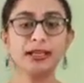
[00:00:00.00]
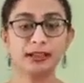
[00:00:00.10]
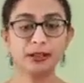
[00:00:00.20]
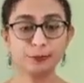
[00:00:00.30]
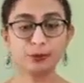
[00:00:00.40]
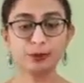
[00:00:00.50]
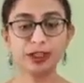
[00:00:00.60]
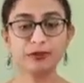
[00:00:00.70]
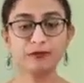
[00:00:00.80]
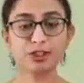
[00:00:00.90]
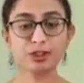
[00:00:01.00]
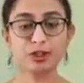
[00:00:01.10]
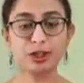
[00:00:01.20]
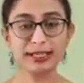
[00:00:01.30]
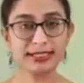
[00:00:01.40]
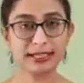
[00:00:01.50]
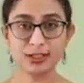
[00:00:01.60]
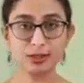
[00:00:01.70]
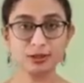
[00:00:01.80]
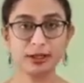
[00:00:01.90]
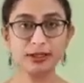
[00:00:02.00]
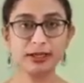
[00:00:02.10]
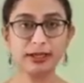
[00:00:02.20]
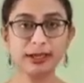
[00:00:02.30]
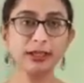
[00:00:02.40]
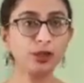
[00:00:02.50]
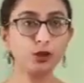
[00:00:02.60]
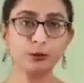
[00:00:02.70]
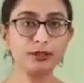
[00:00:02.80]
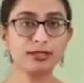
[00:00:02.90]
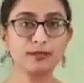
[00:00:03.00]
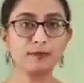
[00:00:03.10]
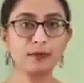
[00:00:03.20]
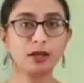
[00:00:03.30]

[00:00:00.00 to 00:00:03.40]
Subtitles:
the protein which is called as insulin in humans.